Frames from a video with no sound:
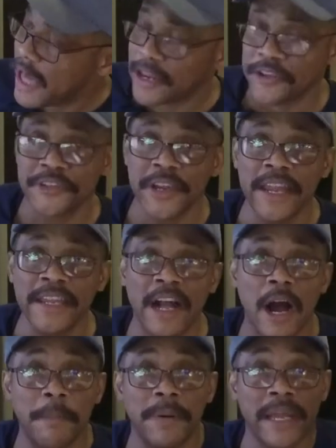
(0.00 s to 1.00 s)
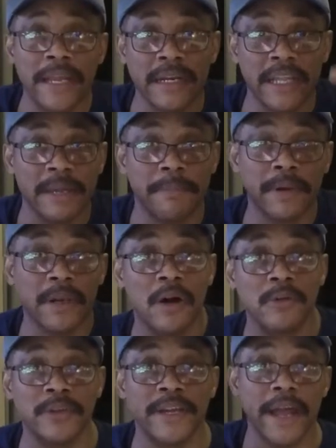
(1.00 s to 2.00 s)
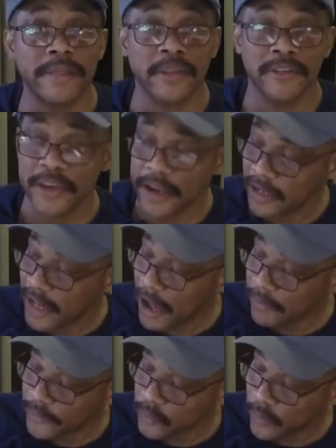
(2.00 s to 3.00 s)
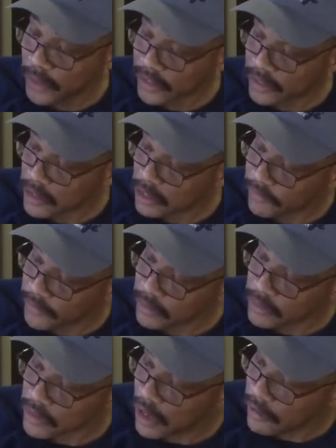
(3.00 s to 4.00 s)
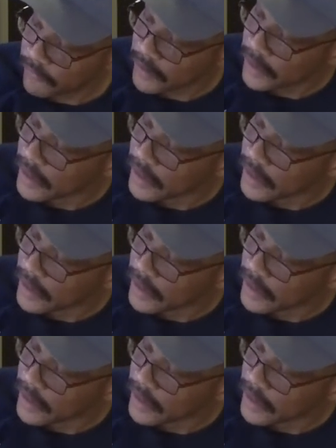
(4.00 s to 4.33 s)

Add-A-Shade. I'll put a link below. You guys can check it out if you want to get this for yourself.